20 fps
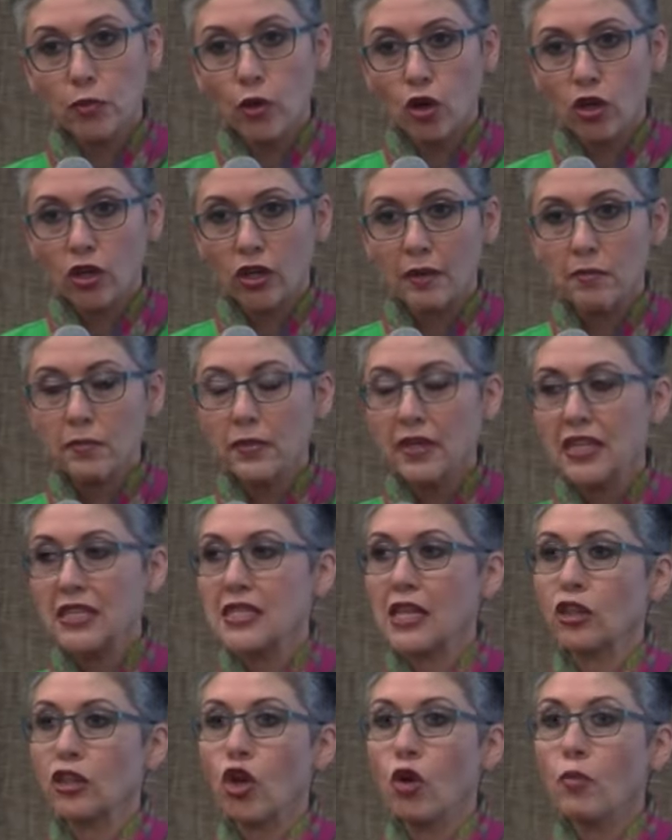program,
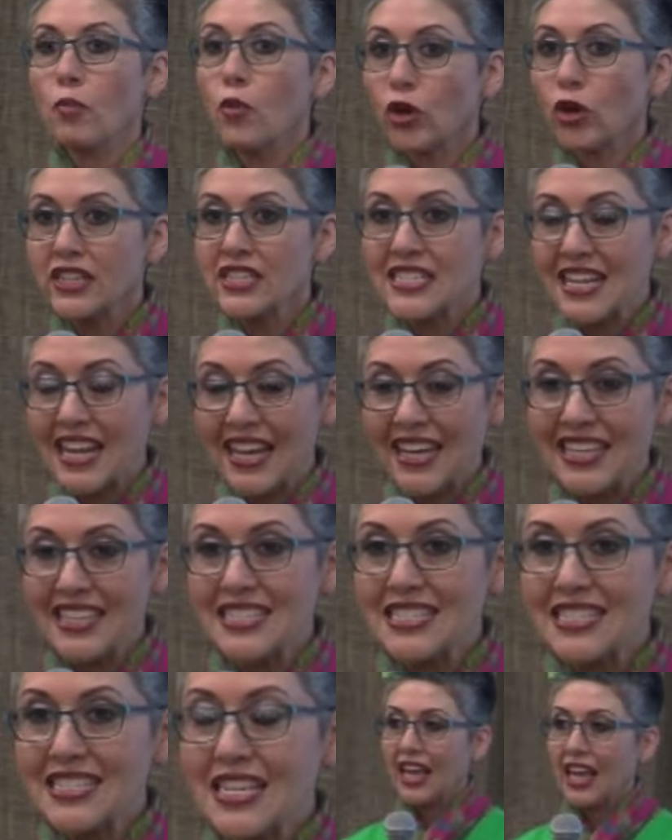it's a lot more
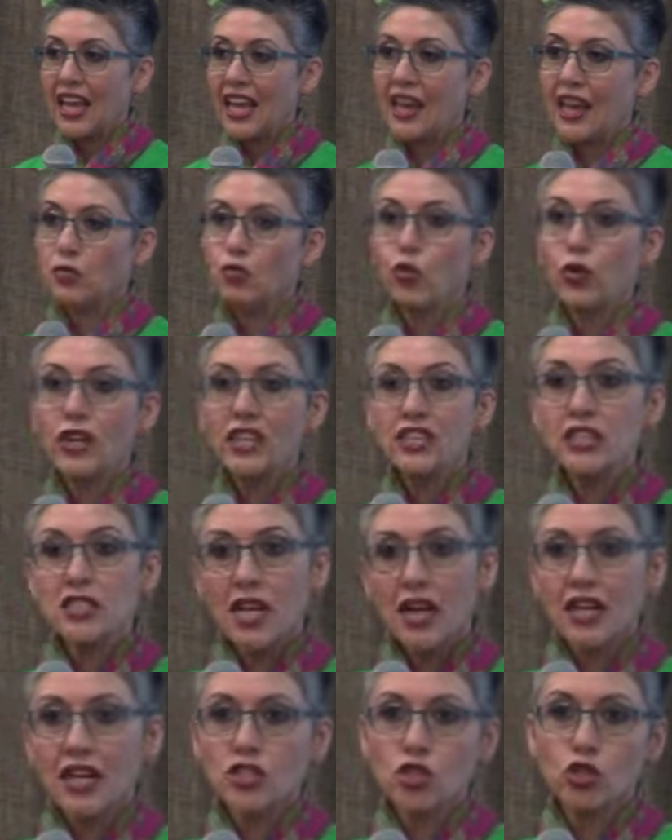intense, and we
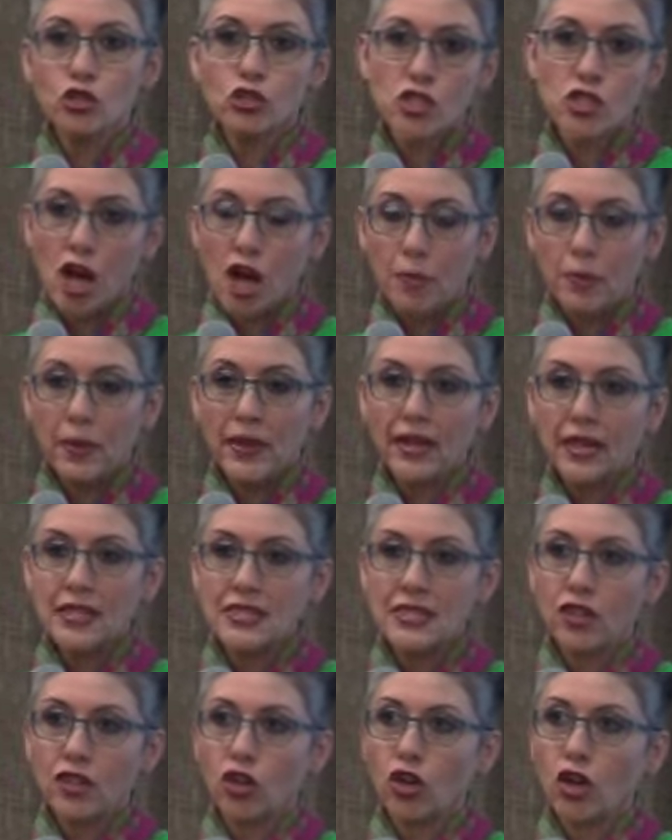touch on topics
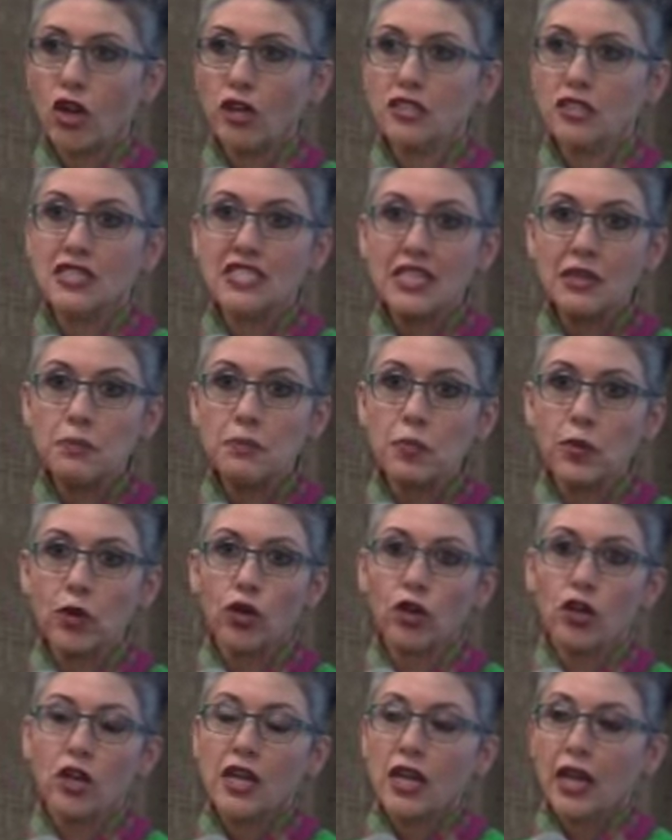that are
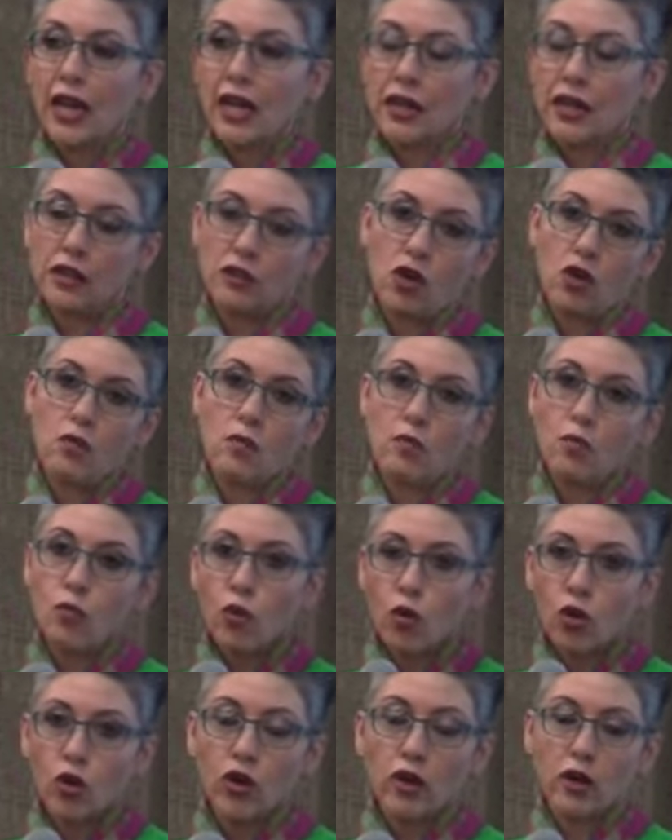deeper and a lot
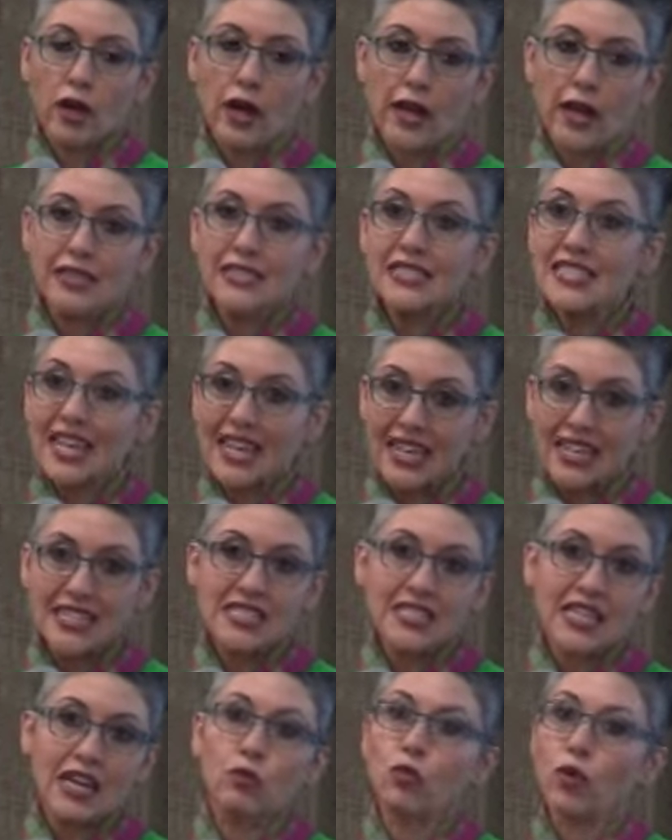more
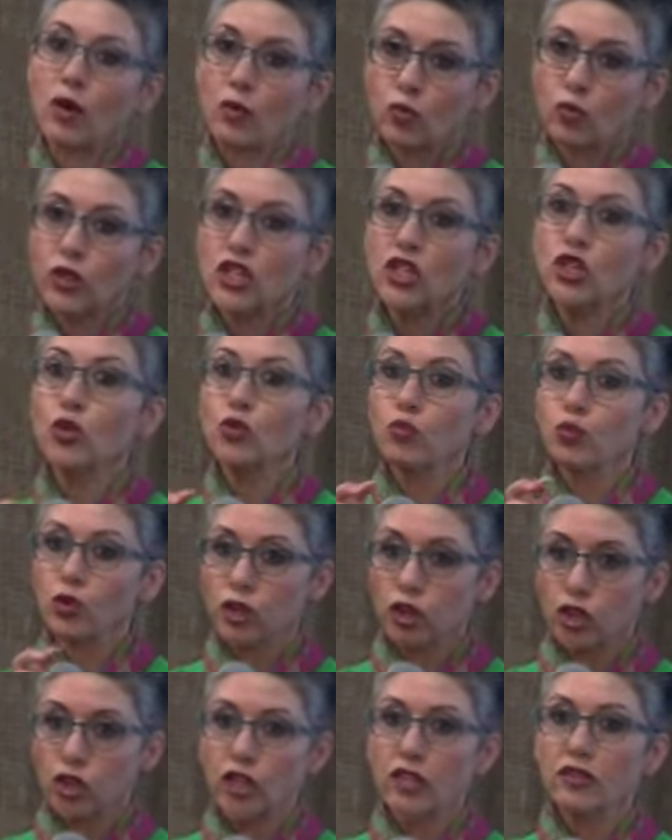intense than what we, you
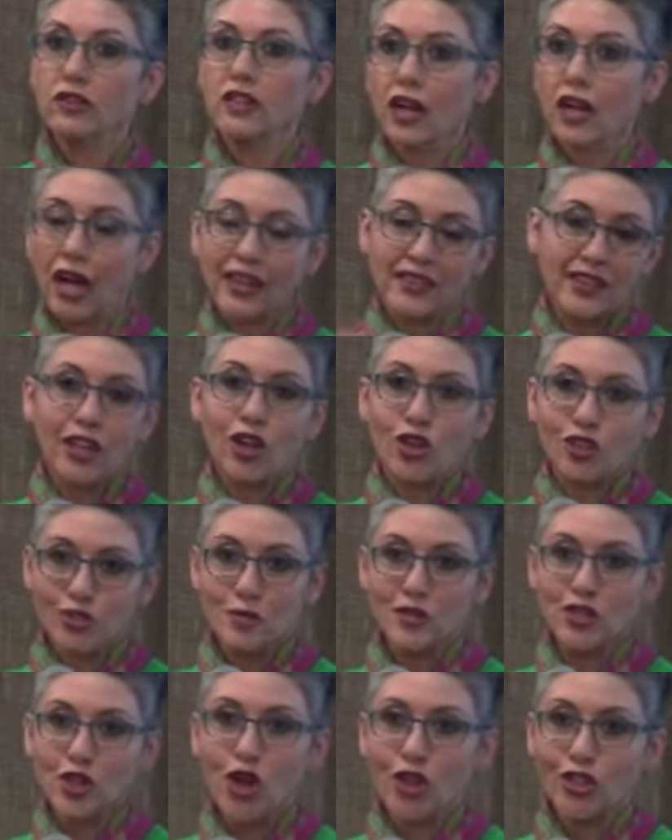will learn at the
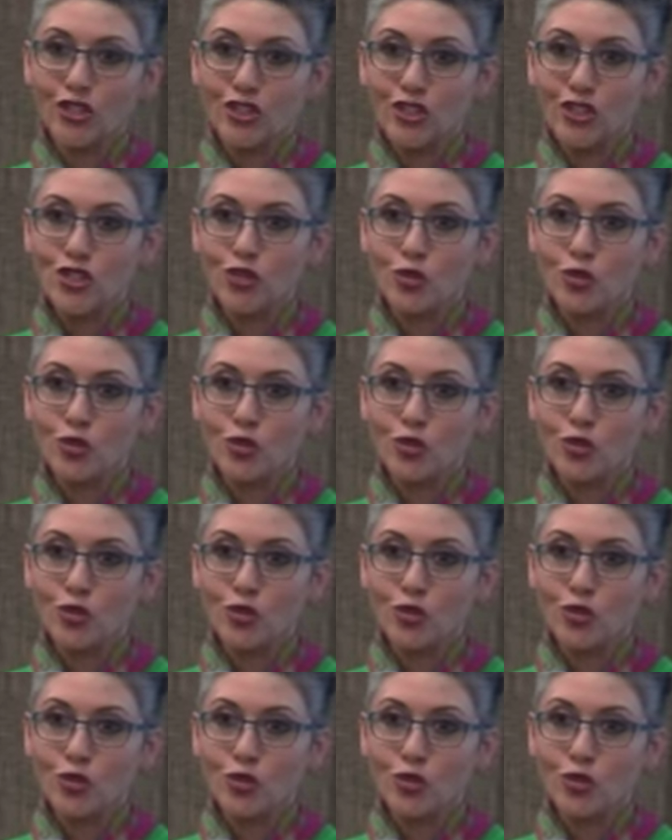cosmetology